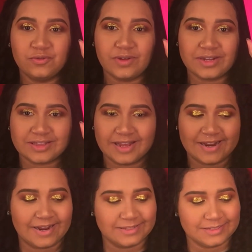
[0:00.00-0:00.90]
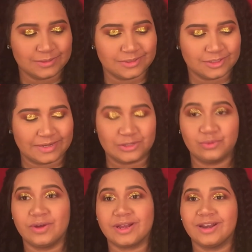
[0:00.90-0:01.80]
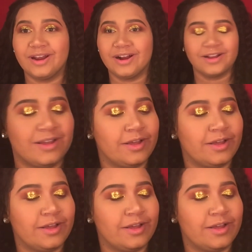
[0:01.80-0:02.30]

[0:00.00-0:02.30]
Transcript: fucking light and this one is way too fucking dark.